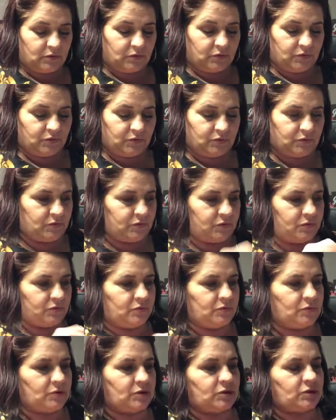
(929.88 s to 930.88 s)
Ooh,
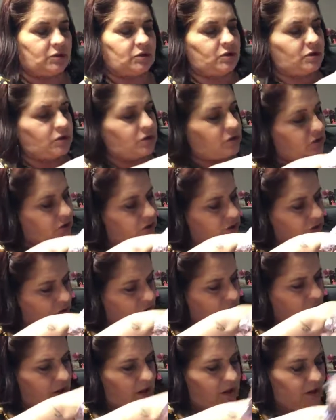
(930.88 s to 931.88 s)

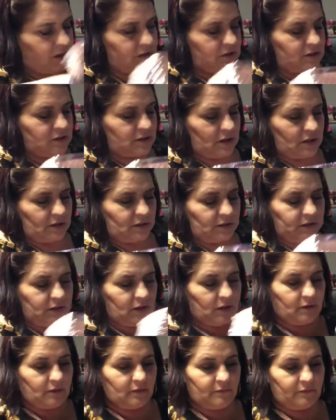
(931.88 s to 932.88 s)
so nice. I
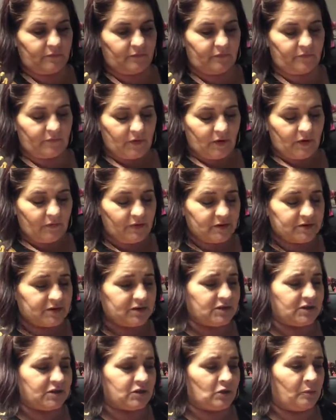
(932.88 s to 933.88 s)
love. This
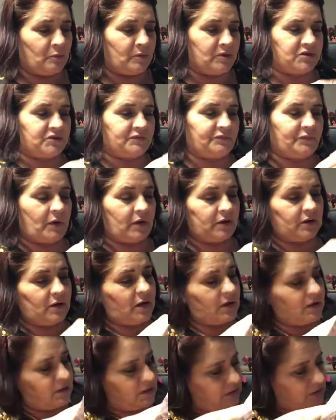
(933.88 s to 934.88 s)
is so much fun,
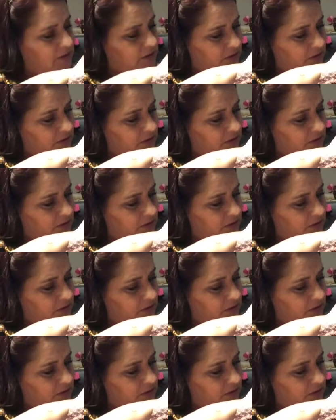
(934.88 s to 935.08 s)
guys.